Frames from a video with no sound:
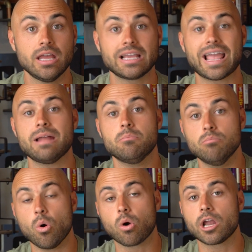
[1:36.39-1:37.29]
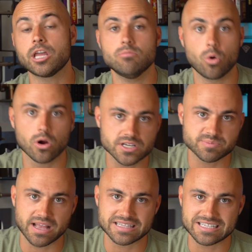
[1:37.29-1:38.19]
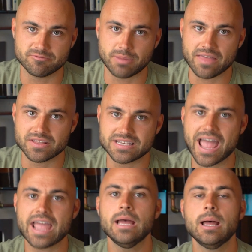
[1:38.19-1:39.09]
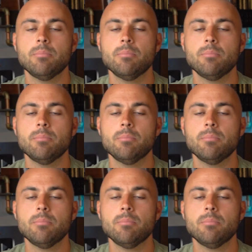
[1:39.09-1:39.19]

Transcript: get more and more expensive by the day.